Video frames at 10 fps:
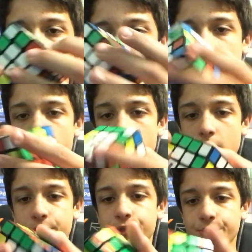get the Moyu
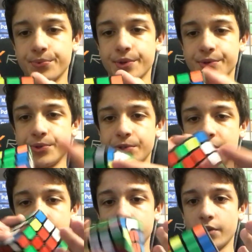Aosu, because
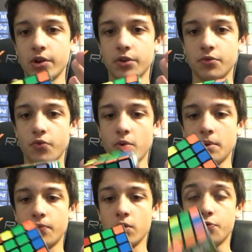it's a very good
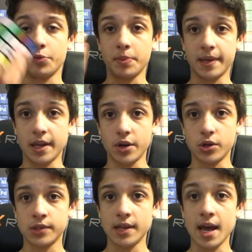4x4 for
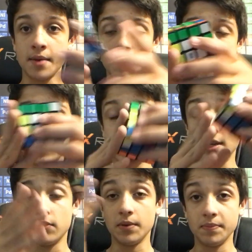beginners and maybe
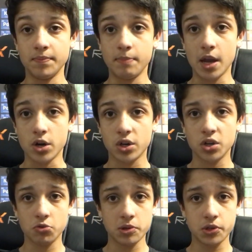even better
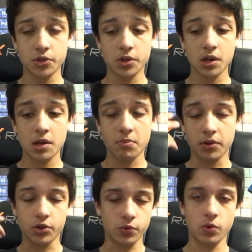cubers,
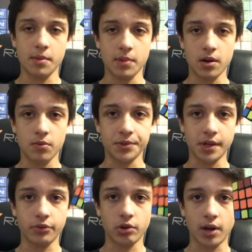but there's way better
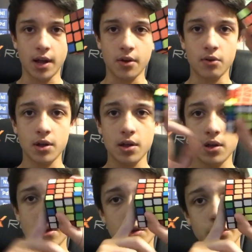ones out there now.
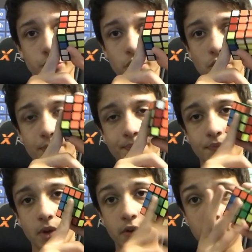So
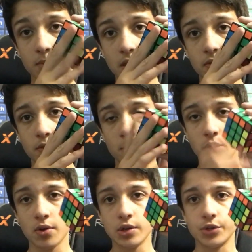I'd recommend the
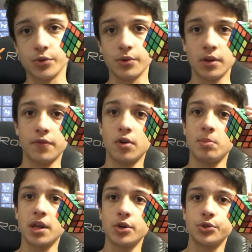Moyu Aosu for
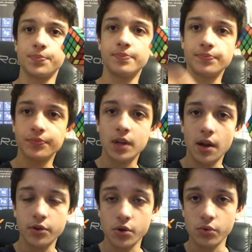beginners
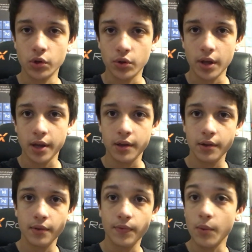that don't look like
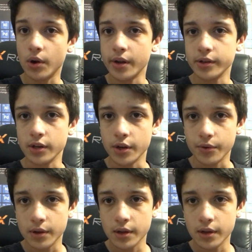they want to,